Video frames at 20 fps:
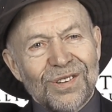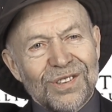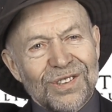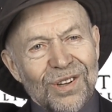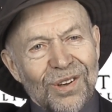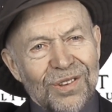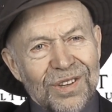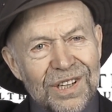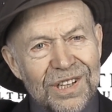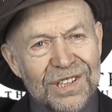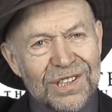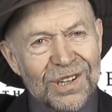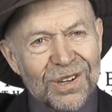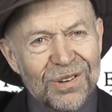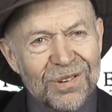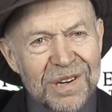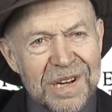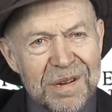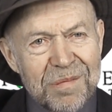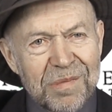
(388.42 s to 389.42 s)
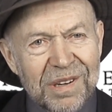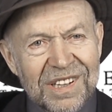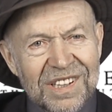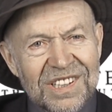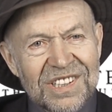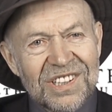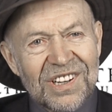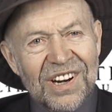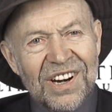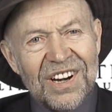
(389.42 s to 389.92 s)
so these
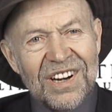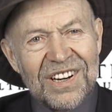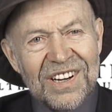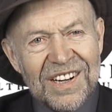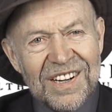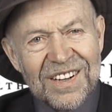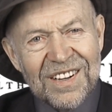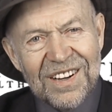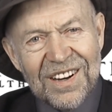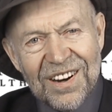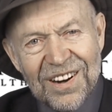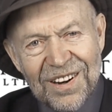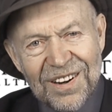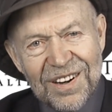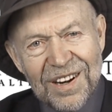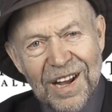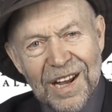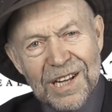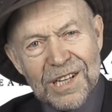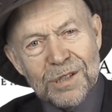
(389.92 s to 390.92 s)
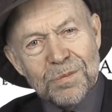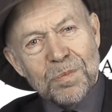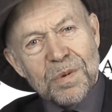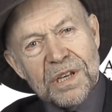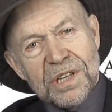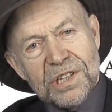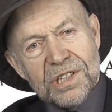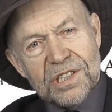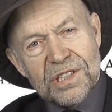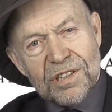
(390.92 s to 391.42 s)
agreements are, are nice
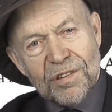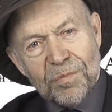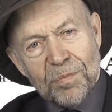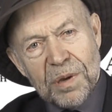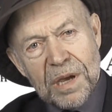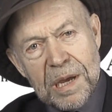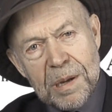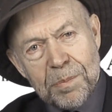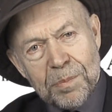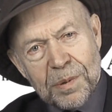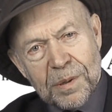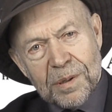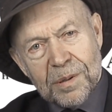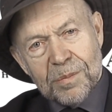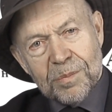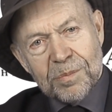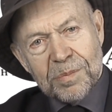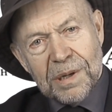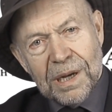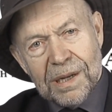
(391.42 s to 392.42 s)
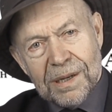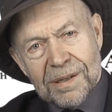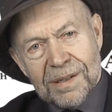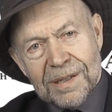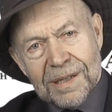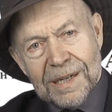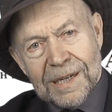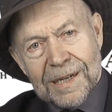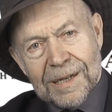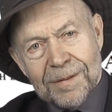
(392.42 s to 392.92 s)
pieces of paper, but
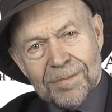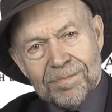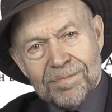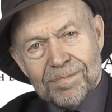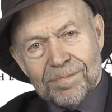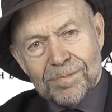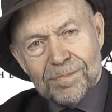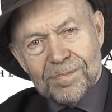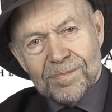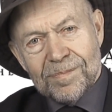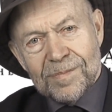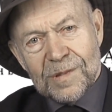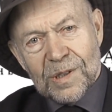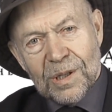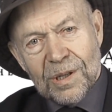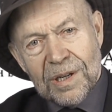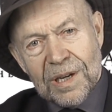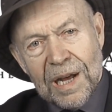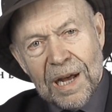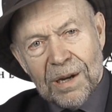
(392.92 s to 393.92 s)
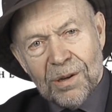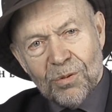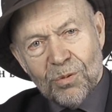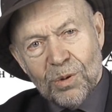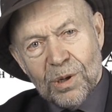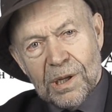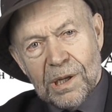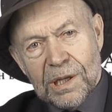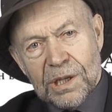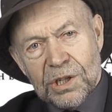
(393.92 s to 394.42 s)
um, they're not
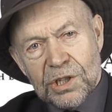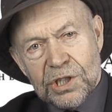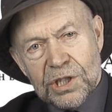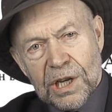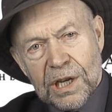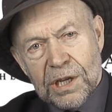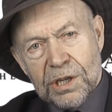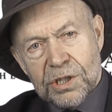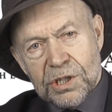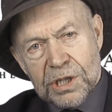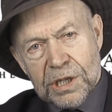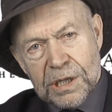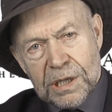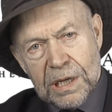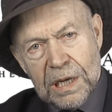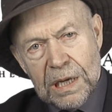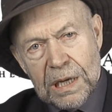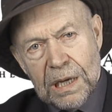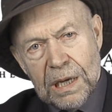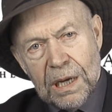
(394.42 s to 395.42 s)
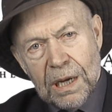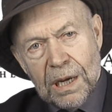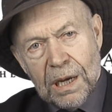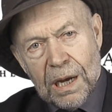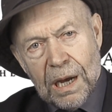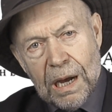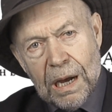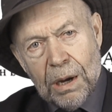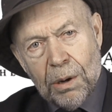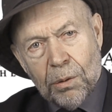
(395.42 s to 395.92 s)
really changing
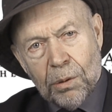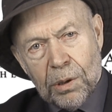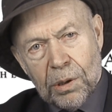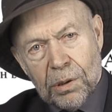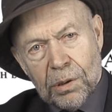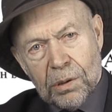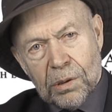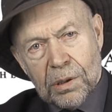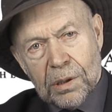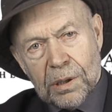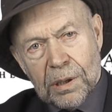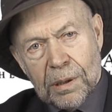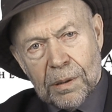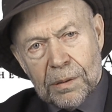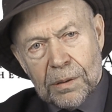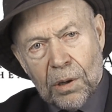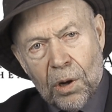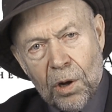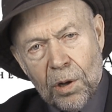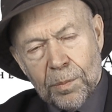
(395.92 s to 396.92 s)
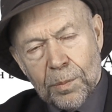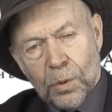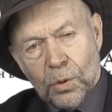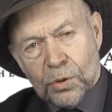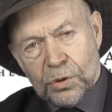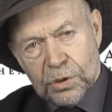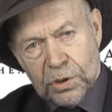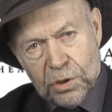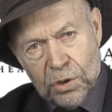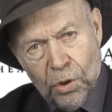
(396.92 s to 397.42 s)
our
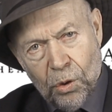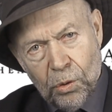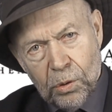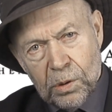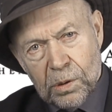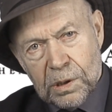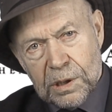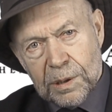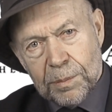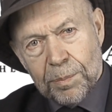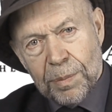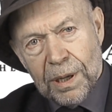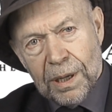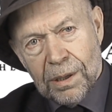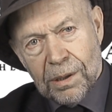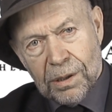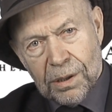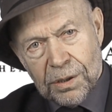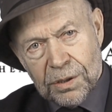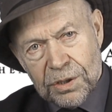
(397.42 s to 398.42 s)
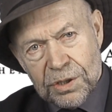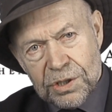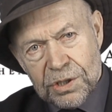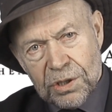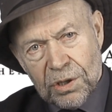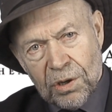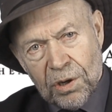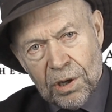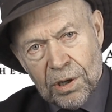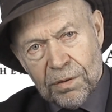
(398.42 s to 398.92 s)
almost total
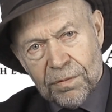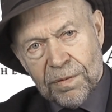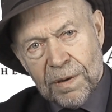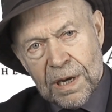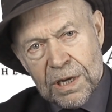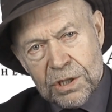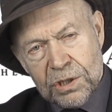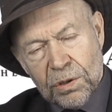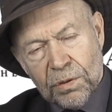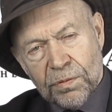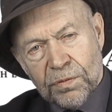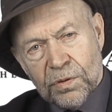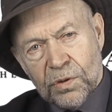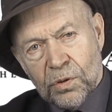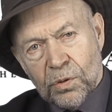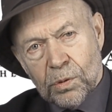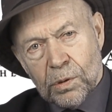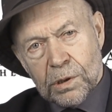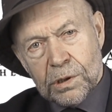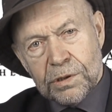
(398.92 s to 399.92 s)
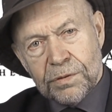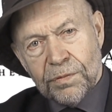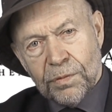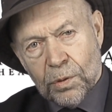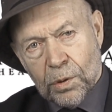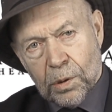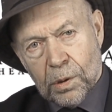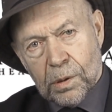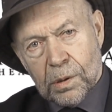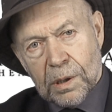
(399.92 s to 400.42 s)
dependence on fossil fuels
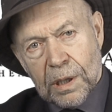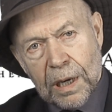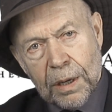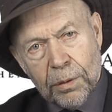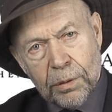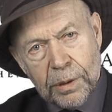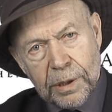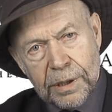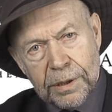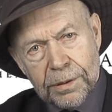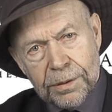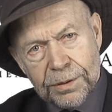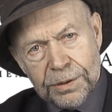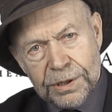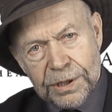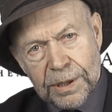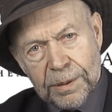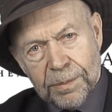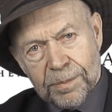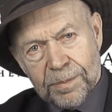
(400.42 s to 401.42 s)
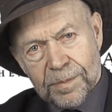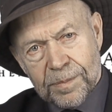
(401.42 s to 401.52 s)
for our energy.